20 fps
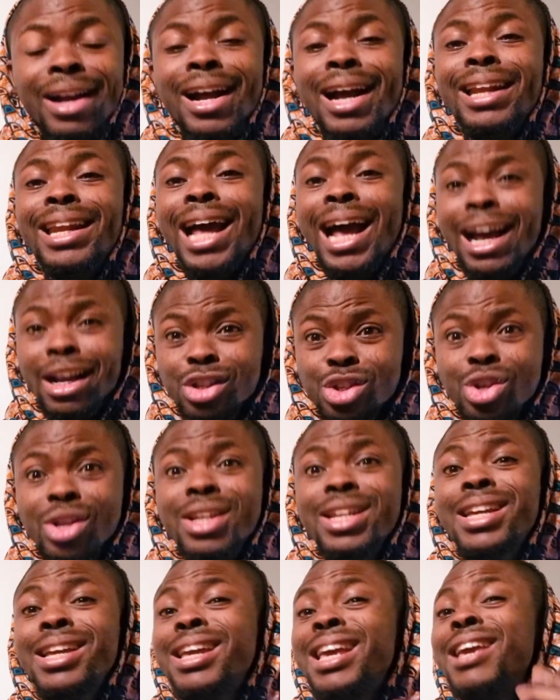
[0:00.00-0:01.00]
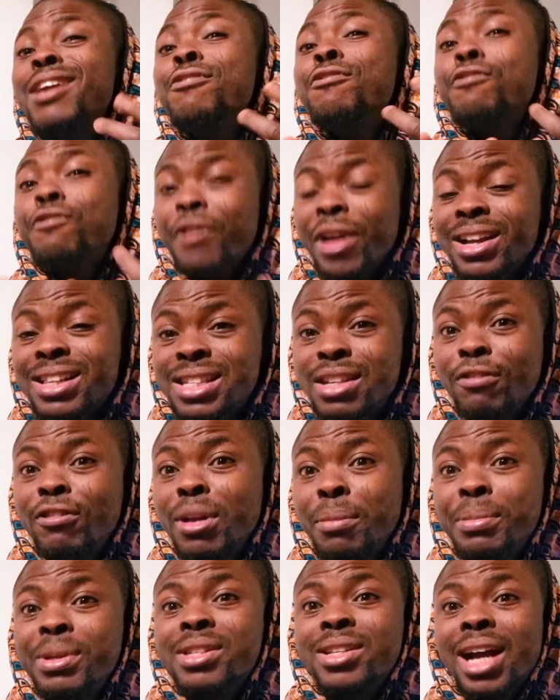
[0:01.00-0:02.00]
can actually
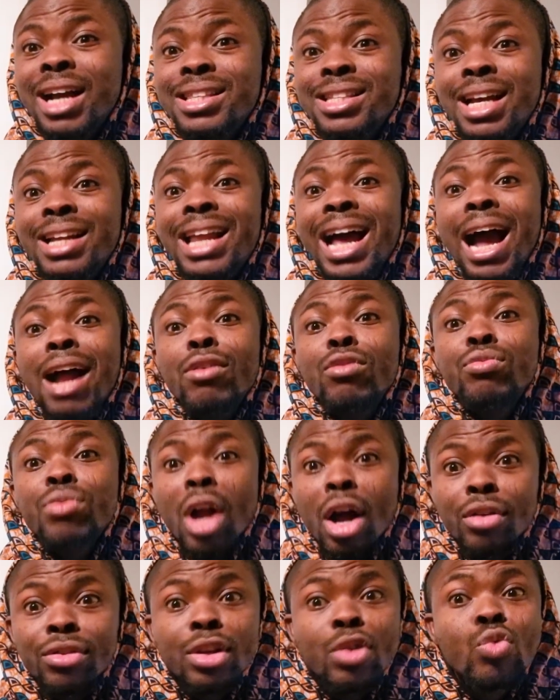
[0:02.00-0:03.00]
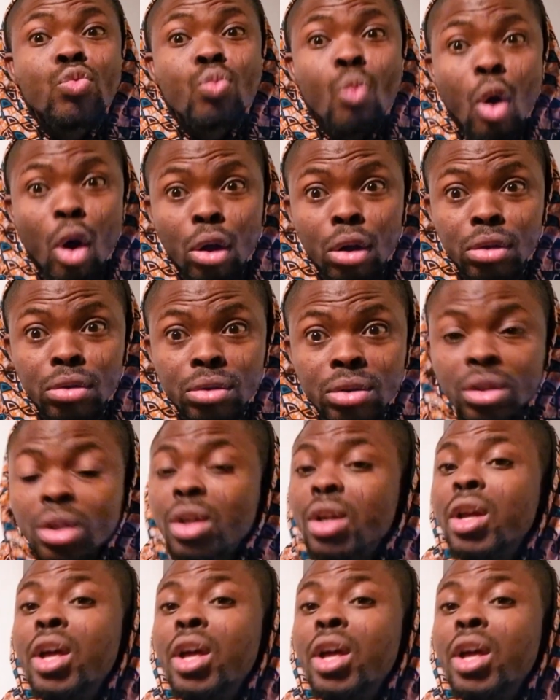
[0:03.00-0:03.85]
effectively be scattered around the world,